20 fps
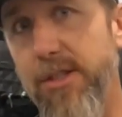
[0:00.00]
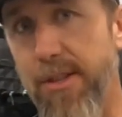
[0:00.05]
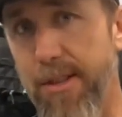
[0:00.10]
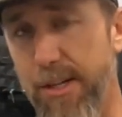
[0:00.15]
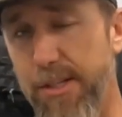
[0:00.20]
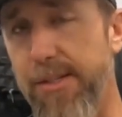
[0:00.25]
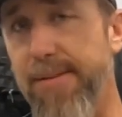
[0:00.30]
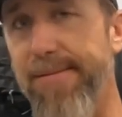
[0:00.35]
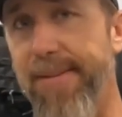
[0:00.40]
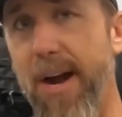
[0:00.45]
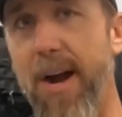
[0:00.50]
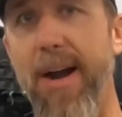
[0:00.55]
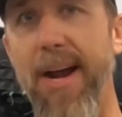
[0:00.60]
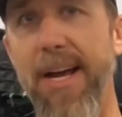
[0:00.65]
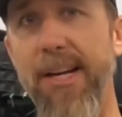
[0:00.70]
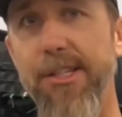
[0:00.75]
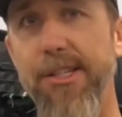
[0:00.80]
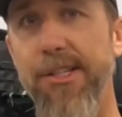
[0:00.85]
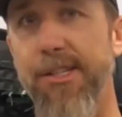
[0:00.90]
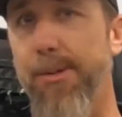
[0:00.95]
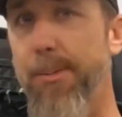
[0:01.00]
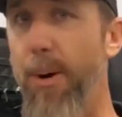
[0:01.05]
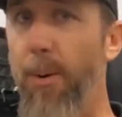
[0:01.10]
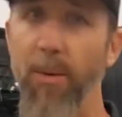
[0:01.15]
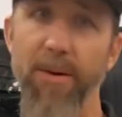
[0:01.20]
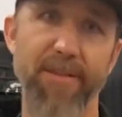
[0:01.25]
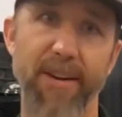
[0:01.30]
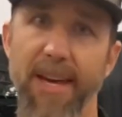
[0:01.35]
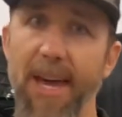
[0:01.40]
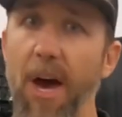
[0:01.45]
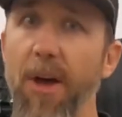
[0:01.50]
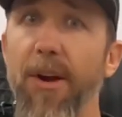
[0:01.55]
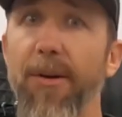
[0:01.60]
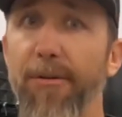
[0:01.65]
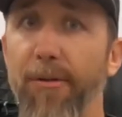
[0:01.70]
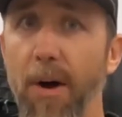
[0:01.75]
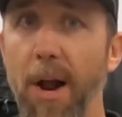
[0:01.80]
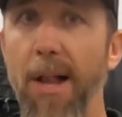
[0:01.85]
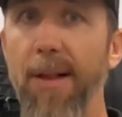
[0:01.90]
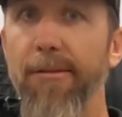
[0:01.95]
So there's some variations, but we've
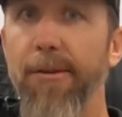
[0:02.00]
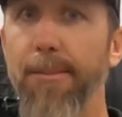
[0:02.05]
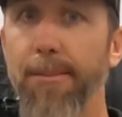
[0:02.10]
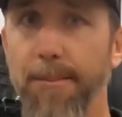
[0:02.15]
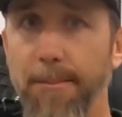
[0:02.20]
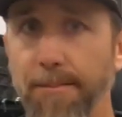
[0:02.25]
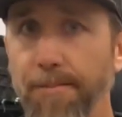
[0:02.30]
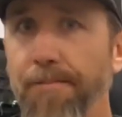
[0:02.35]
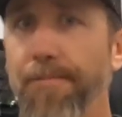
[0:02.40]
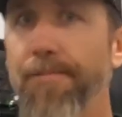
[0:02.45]
accounted for all of it.